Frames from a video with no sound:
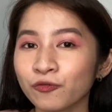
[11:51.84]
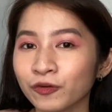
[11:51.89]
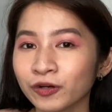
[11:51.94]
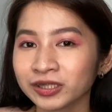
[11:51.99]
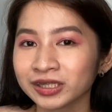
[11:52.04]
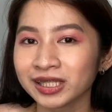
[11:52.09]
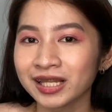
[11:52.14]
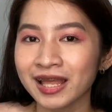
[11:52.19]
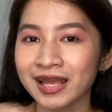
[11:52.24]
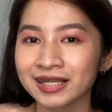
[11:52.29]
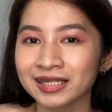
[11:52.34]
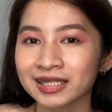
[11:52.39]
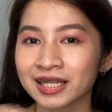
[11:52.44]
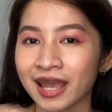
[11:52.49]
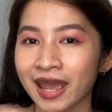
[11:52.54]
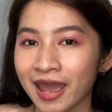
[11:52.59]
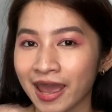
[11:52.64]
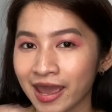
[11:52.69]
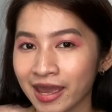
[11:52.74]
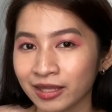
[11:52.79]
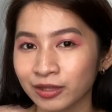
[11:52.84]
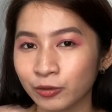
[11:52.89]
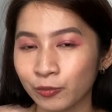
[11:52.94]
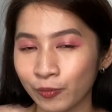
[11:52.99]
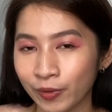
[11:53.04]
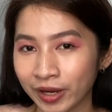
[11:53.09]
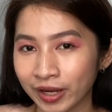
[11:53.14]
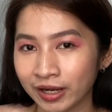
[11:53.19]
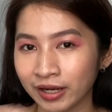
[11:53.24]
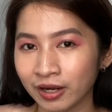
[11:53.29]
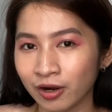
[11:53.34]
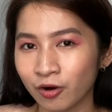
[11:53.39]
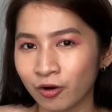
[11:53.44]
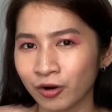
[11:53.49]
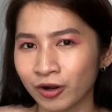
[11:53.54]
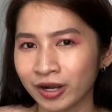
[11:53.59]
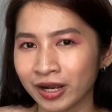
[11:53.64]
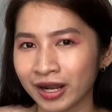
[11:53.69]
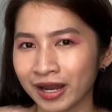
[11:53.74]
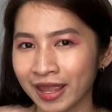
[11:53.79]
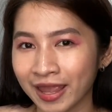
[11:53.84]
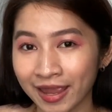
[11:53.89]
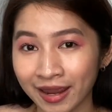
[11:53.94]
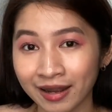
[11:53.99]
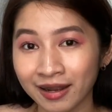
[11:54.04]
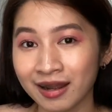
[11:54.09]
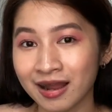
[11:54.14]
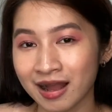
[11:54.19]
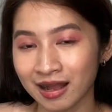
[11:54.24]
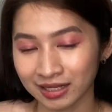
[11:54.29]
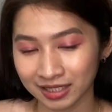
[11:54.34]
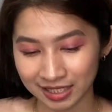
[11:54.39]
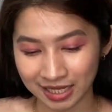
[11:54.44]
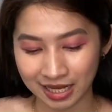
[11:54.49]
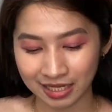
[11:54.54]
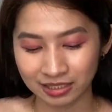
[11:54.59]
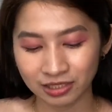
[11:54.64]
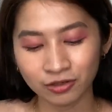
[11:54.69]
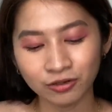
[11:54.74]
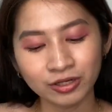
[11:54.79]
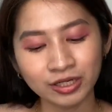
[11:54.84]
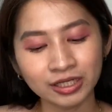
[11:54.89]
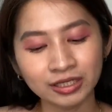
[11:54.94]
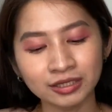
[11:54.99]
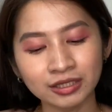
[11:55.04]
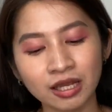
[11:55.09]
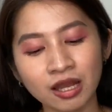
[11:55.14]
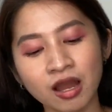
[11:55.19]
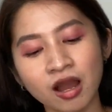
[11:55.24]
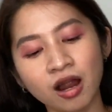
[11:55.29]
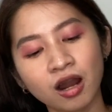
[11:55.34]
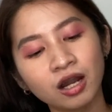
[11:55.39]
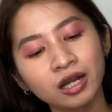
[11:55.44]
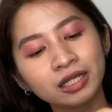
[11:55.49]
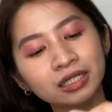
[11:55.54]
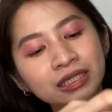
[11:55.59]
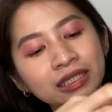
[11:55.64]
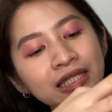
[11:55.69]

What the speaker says: For the next headwear or hair accessories are